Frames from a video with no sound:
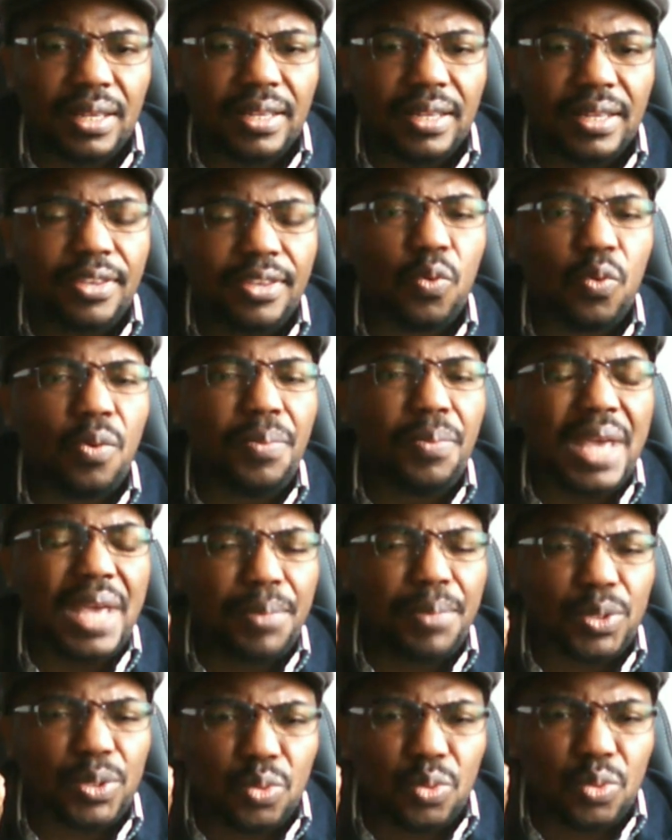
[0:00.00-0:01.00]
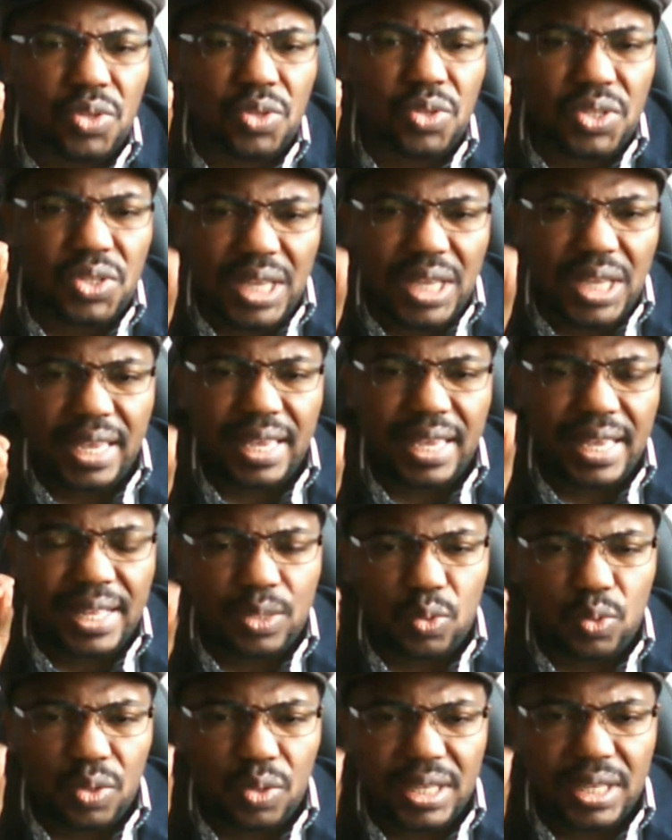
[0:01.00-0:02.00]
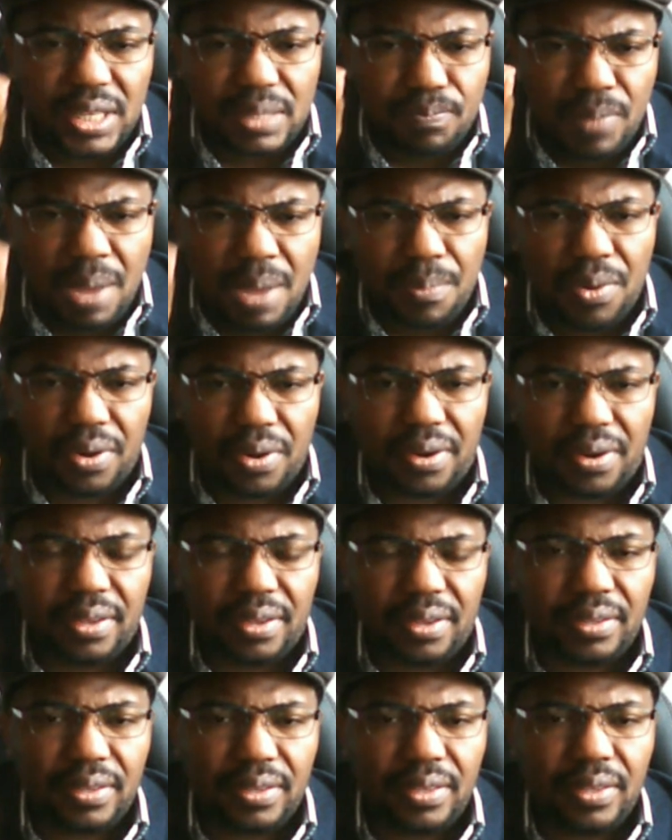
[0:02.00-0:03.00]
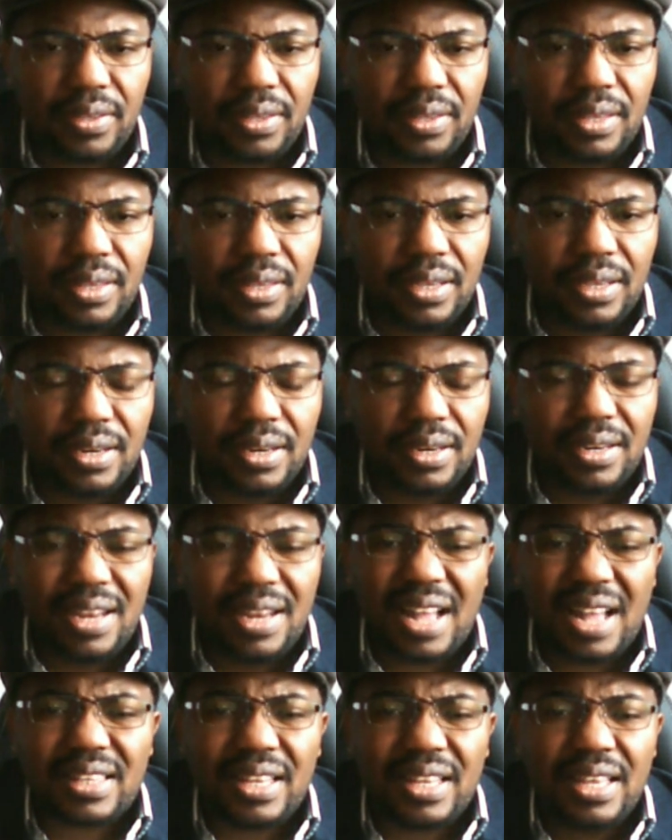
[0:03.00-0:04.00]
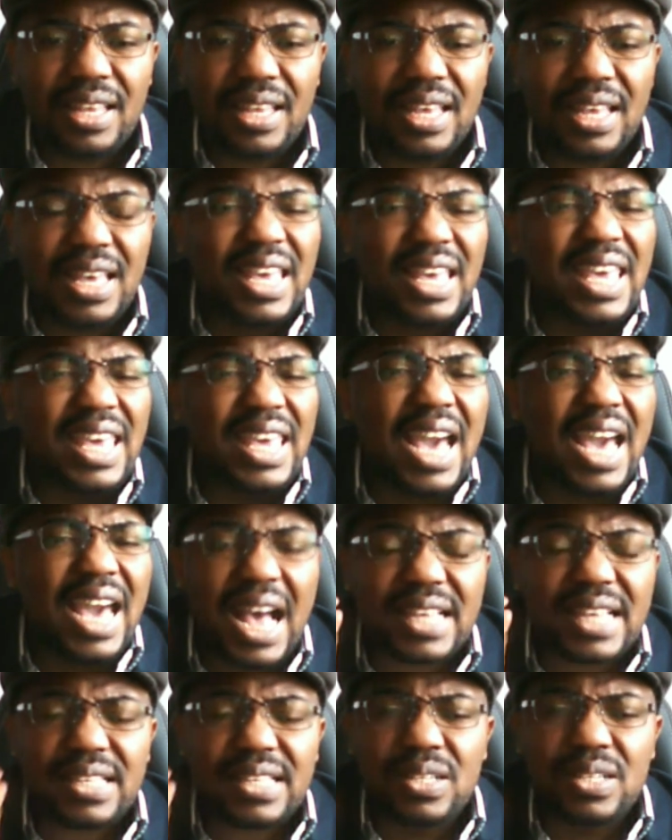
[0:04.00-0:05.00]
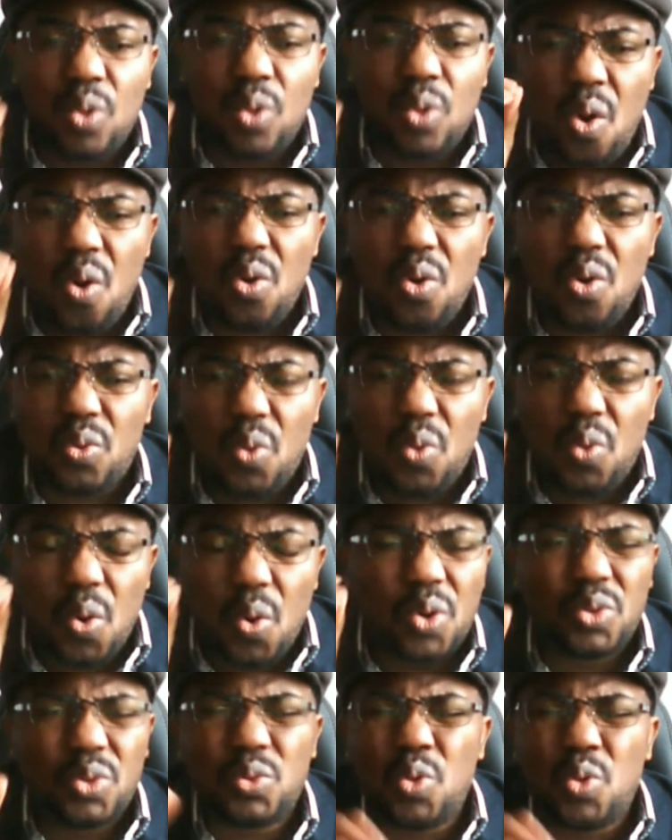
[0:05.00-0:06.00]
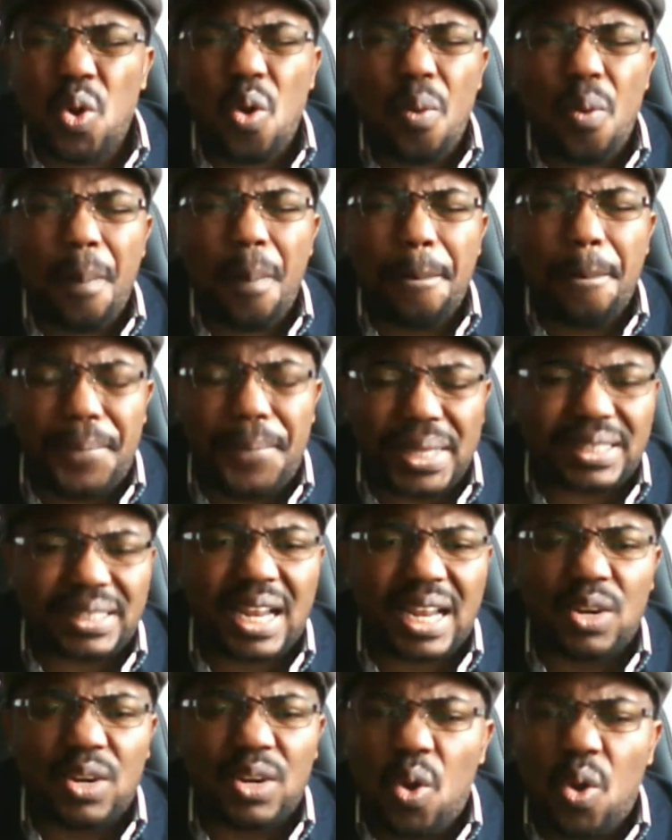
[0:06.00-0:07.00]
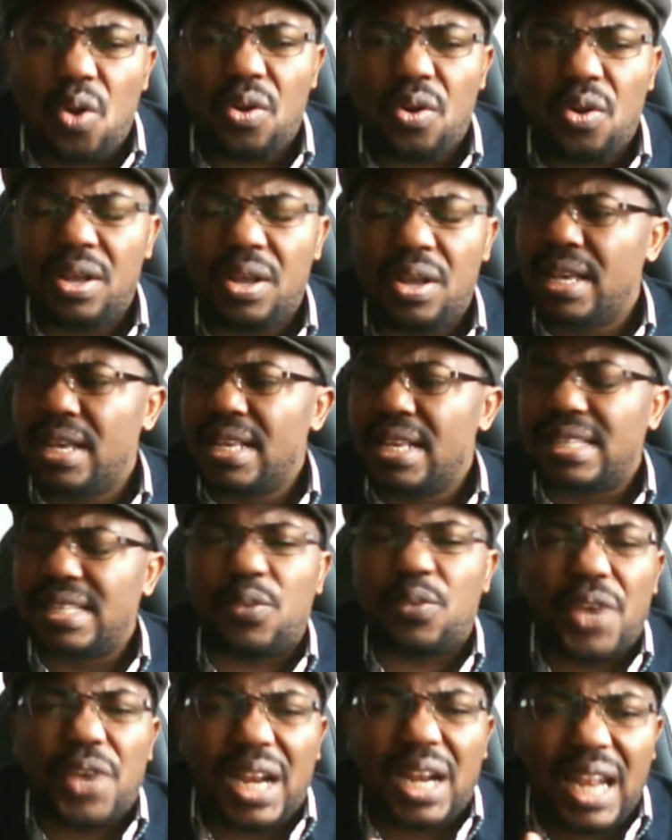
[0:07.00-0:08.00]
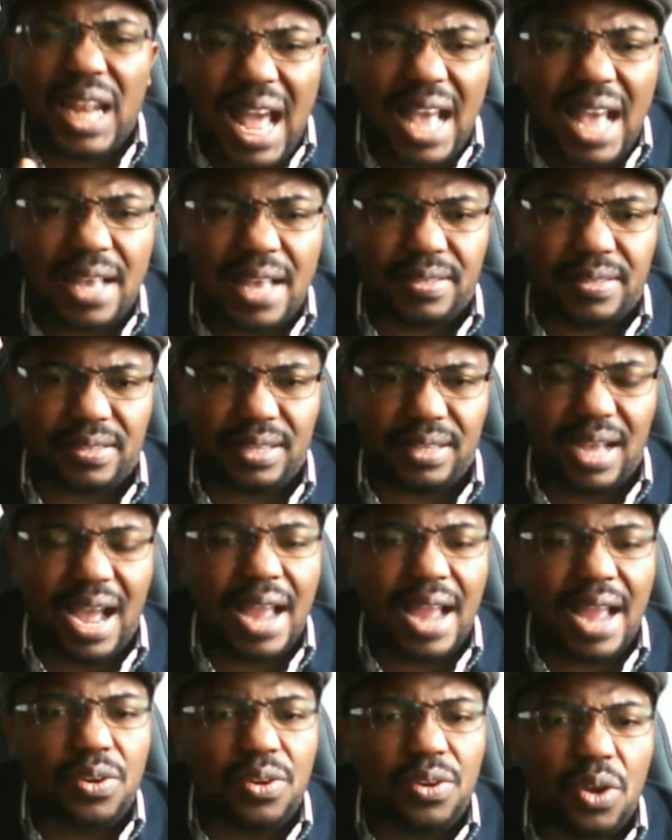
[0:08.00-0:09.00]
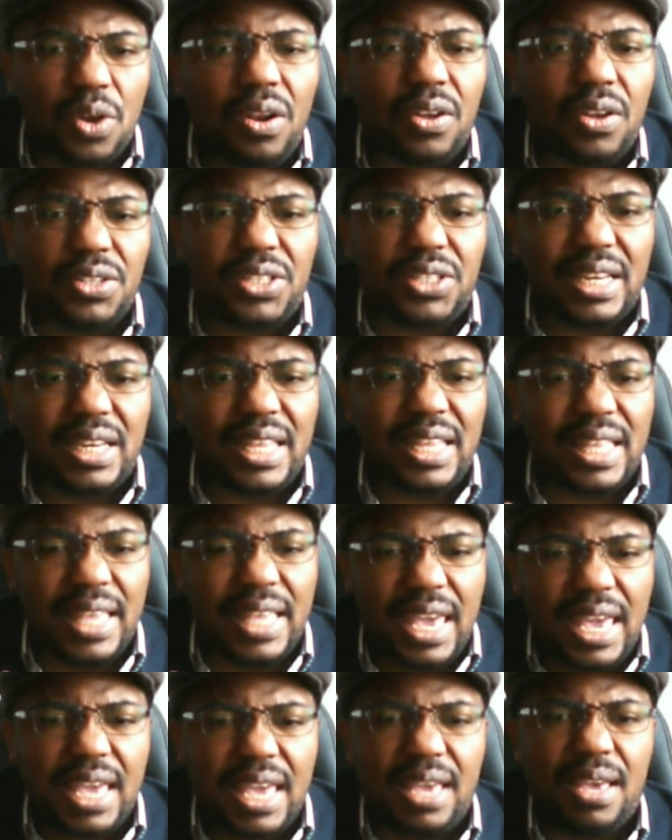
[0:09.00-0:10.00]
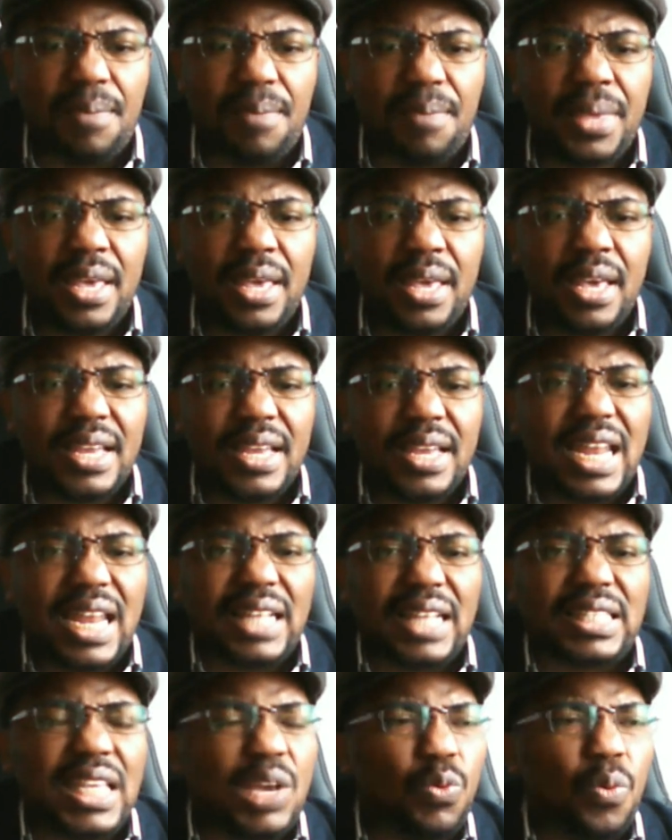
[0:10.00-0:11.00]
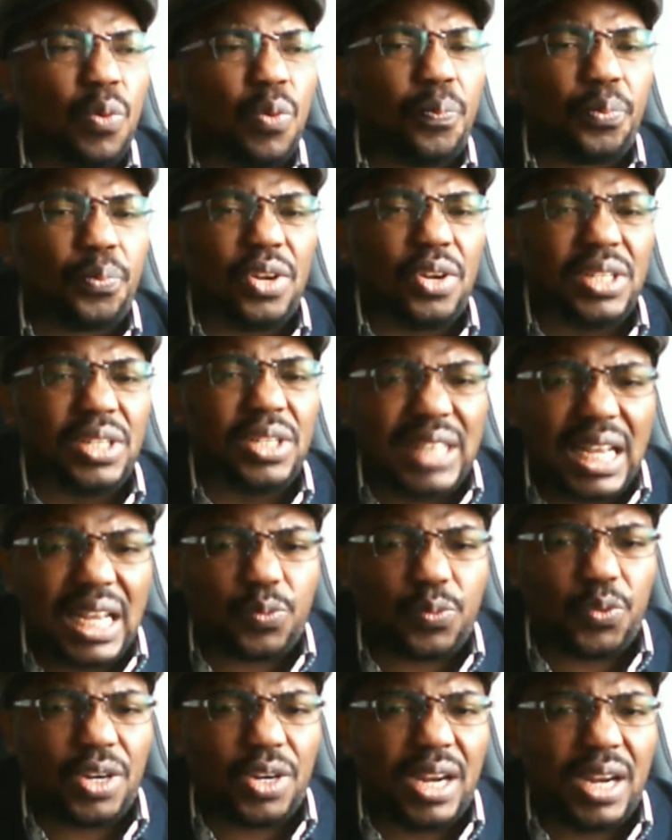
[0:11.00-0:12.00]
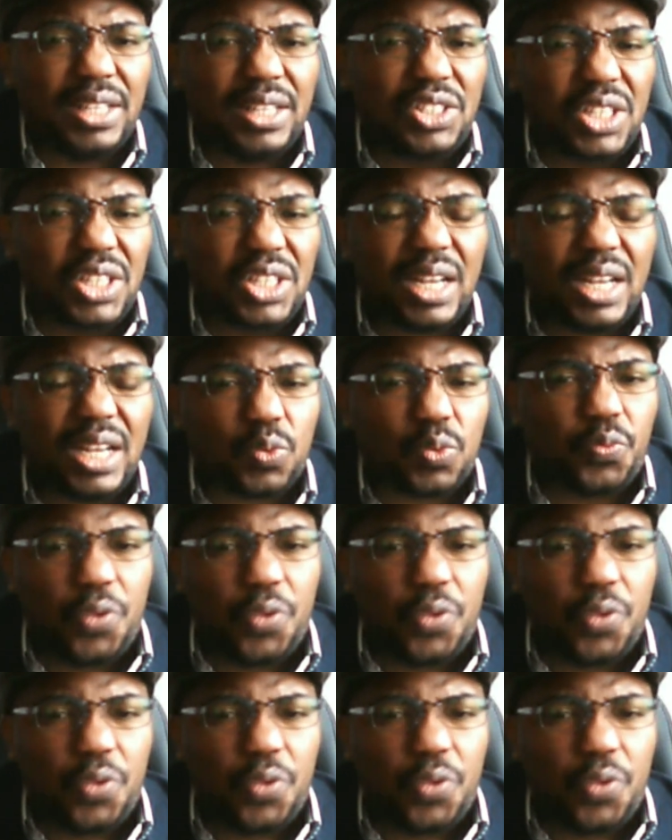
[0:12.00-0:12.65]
you will be able to see into his memory that he has no good, no better, no civilized ideology in him that he will project for Nigeria to